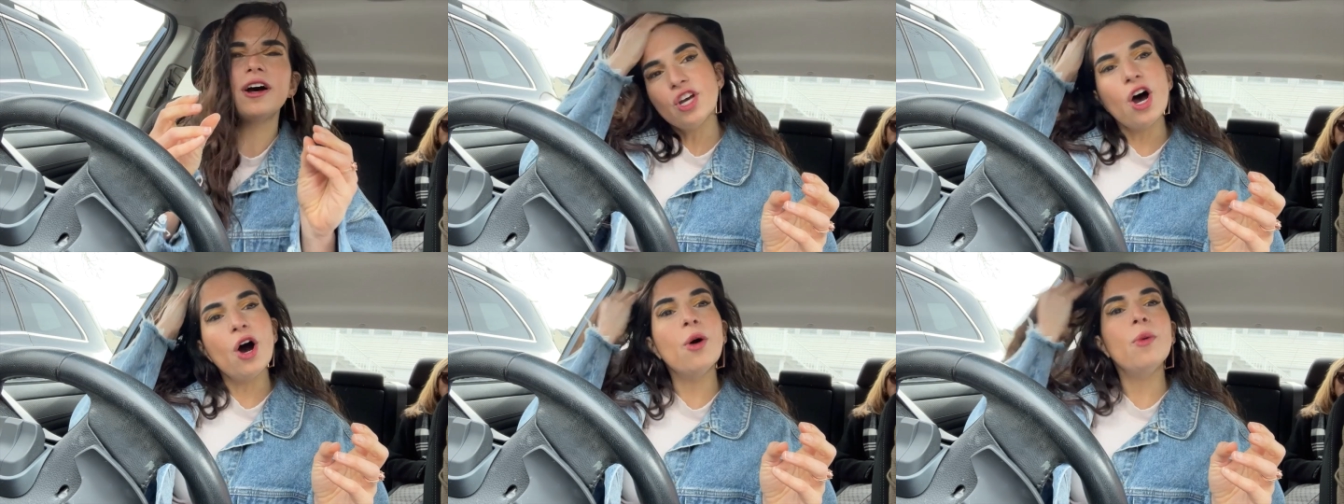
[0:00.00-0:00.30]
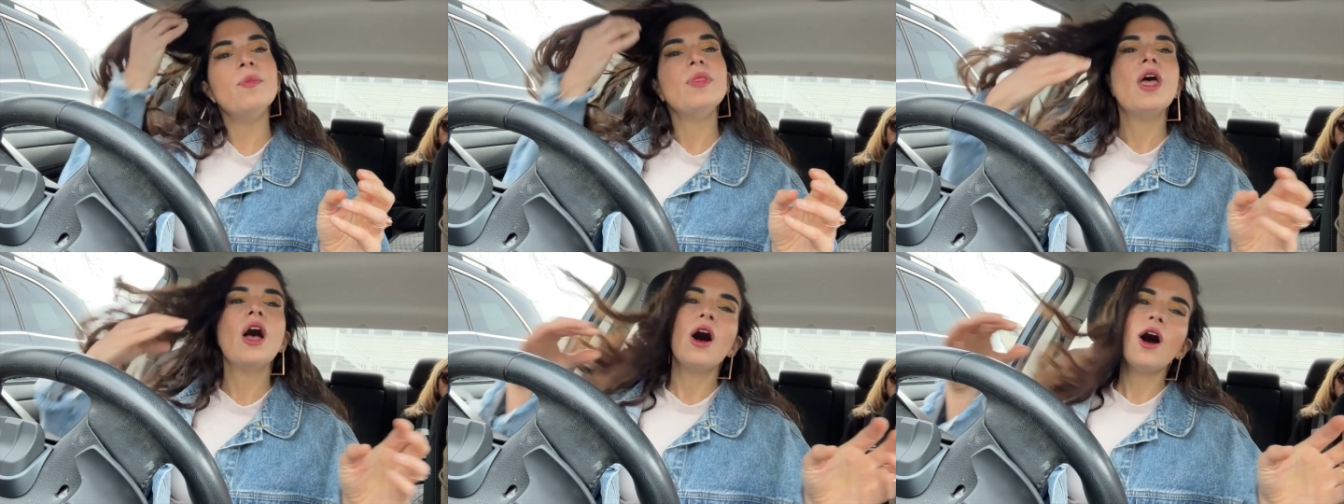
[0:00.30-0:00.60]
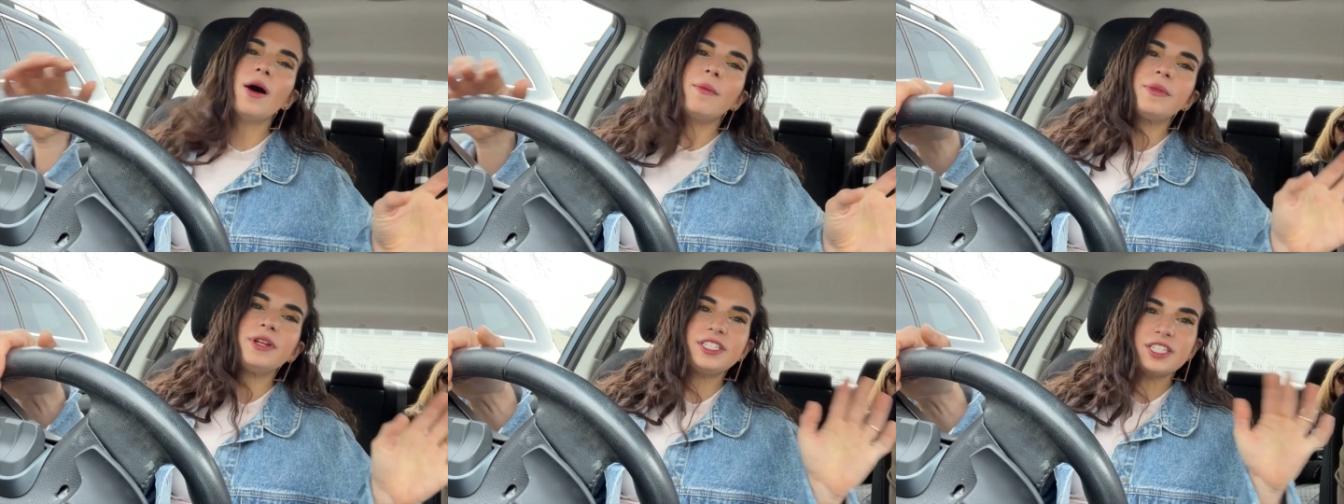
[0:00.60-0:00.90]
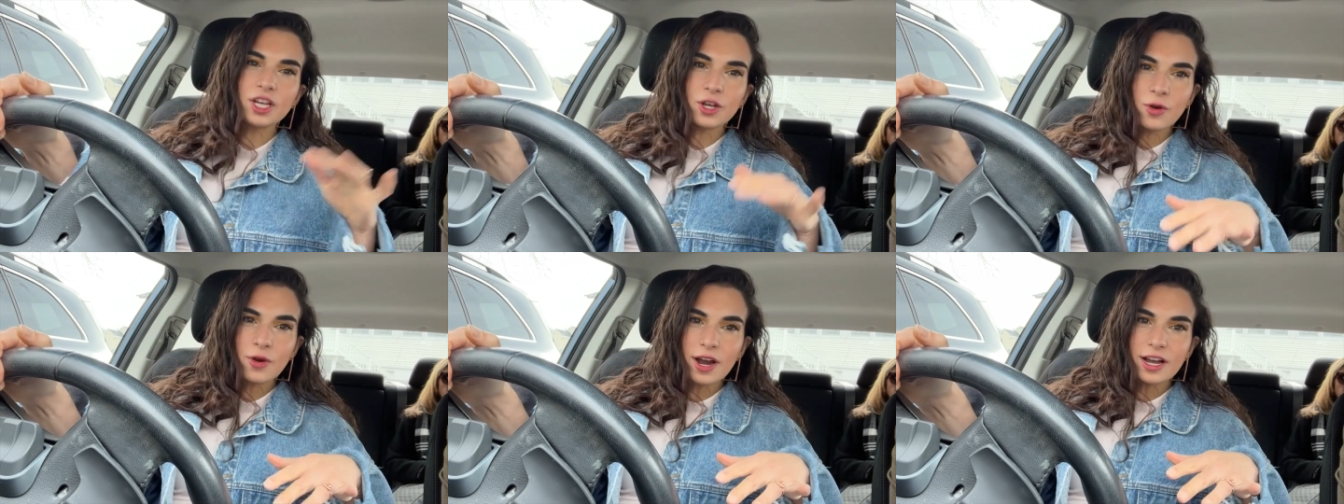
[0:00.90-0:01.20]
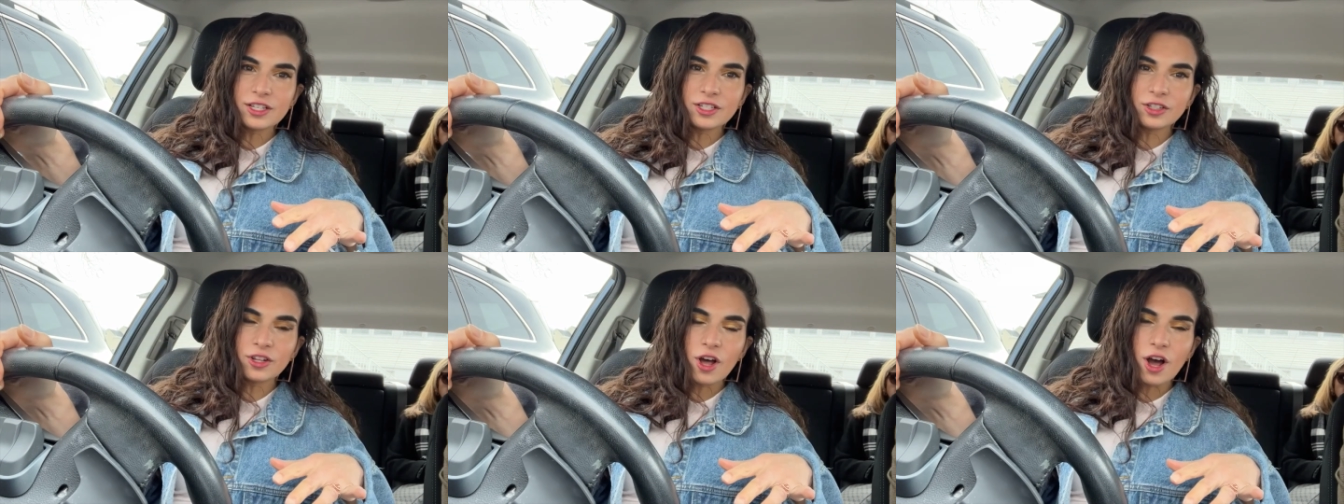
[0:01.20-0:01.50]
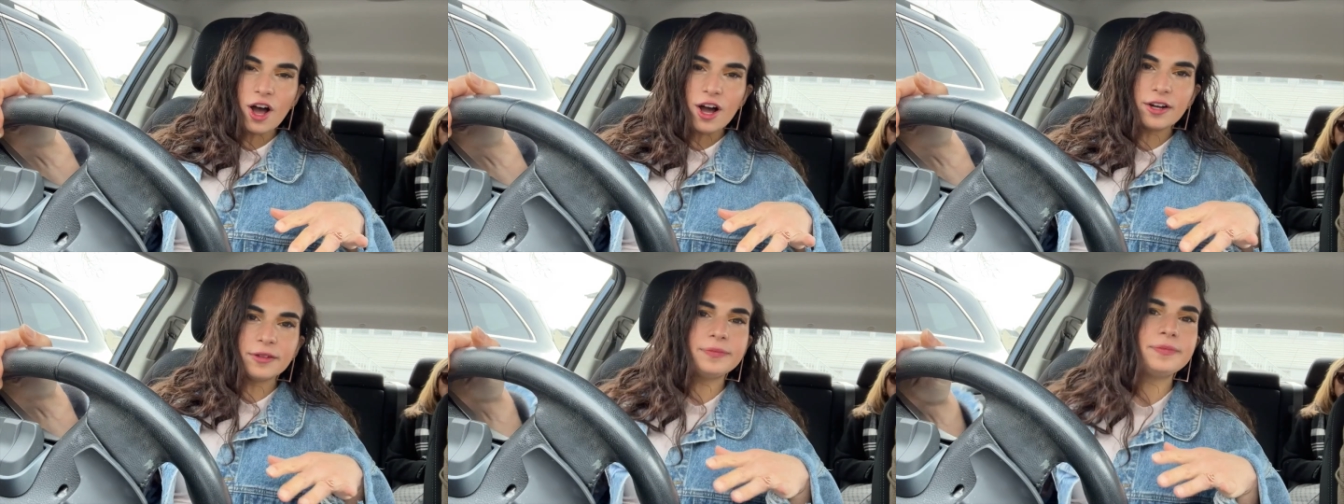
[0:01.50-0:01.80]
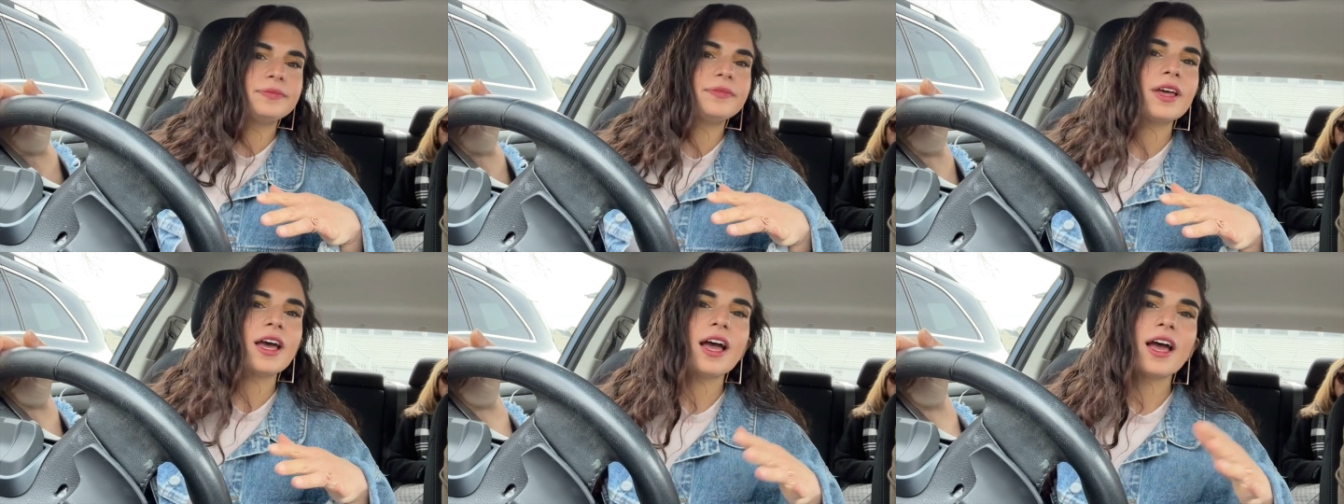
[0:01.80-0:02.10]
So I'm gonna take you guys along,
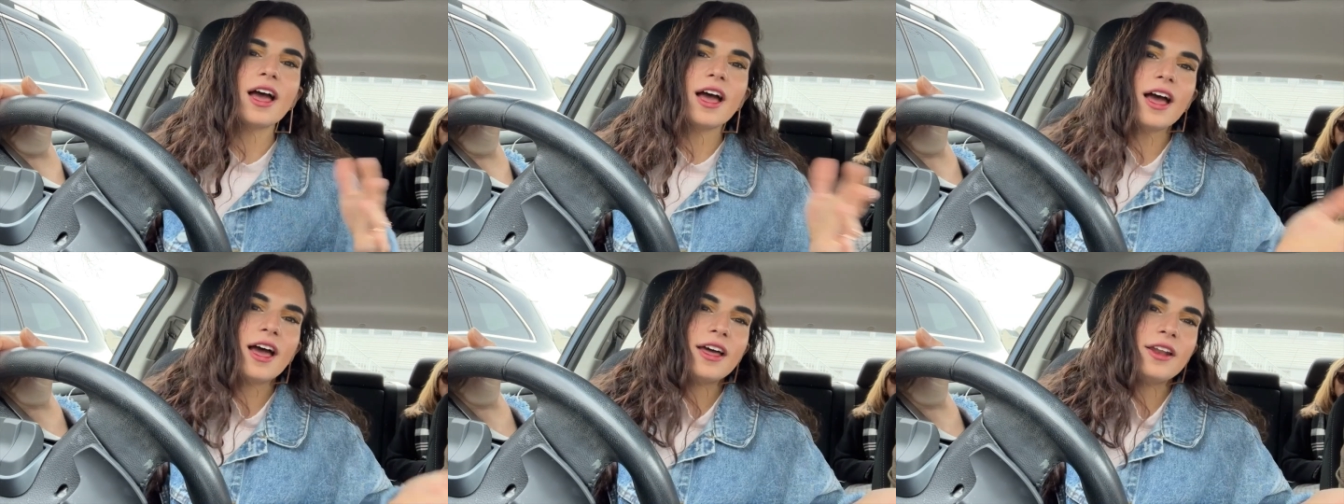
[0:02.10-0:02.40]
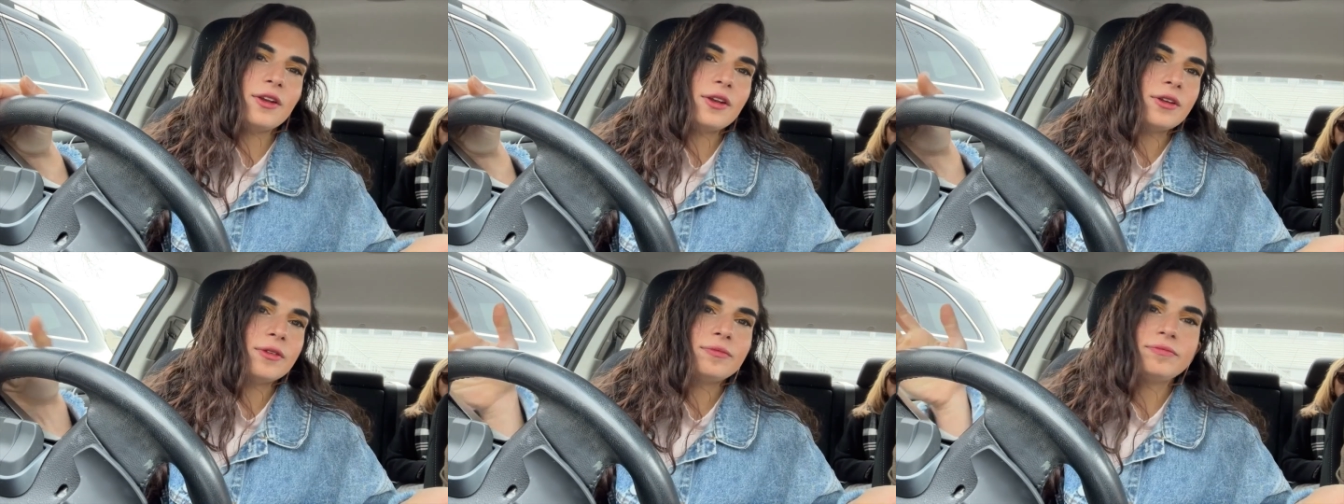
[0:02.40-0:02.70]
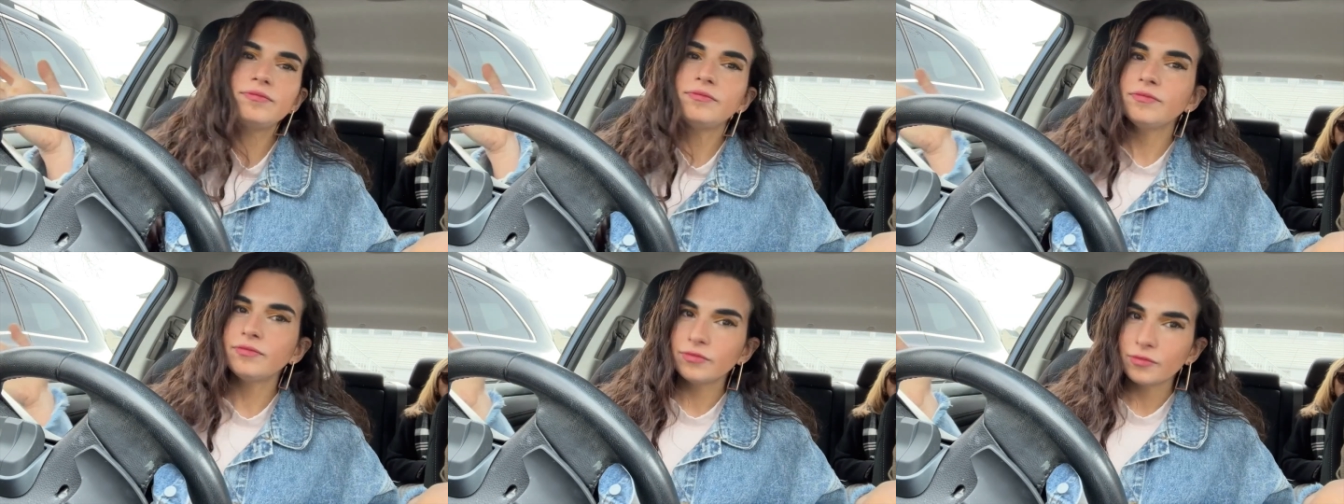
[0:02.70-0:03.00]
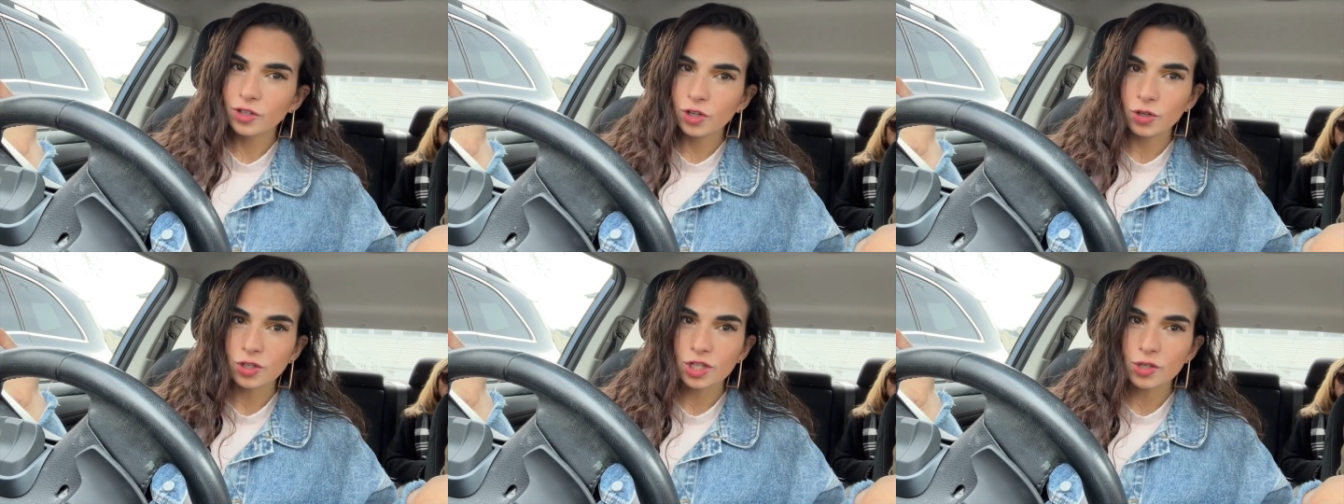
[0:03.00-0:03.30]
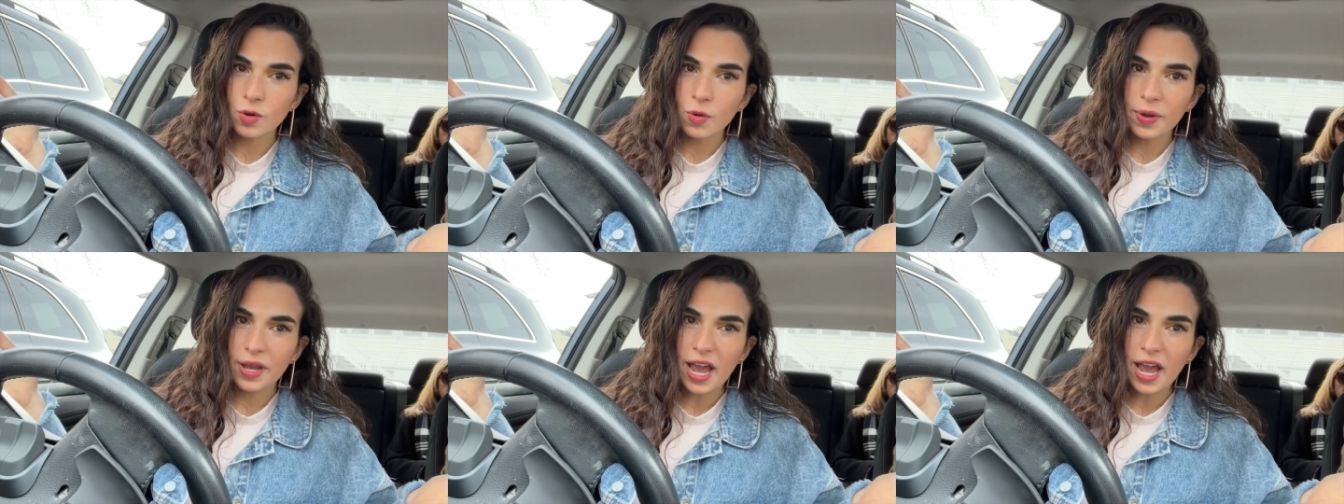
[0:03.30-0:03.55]
and you'll see what we